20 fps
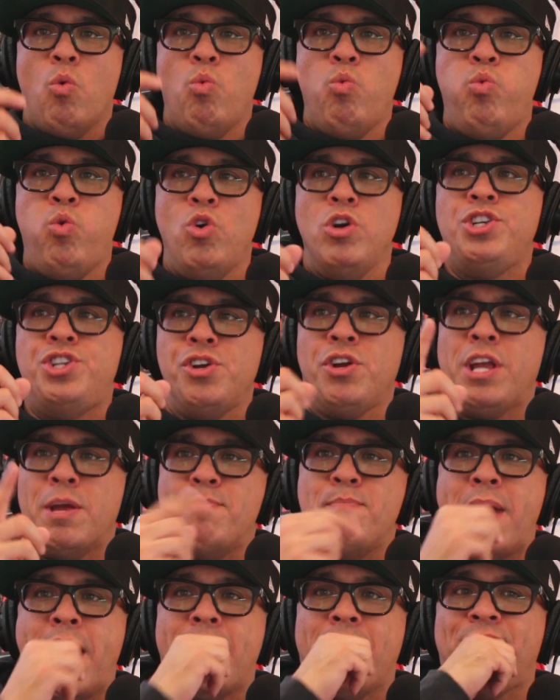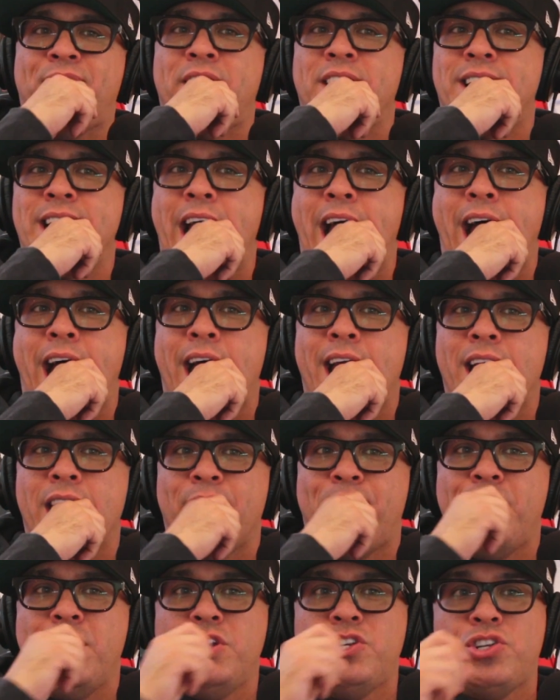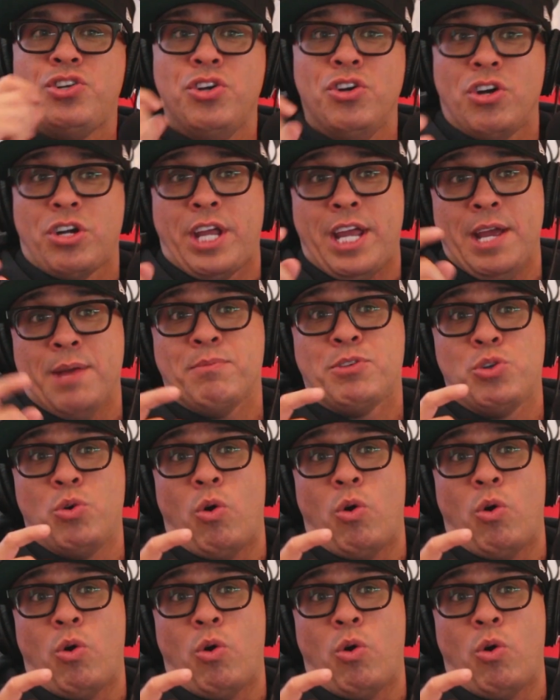Would you get mad at the dad if he took him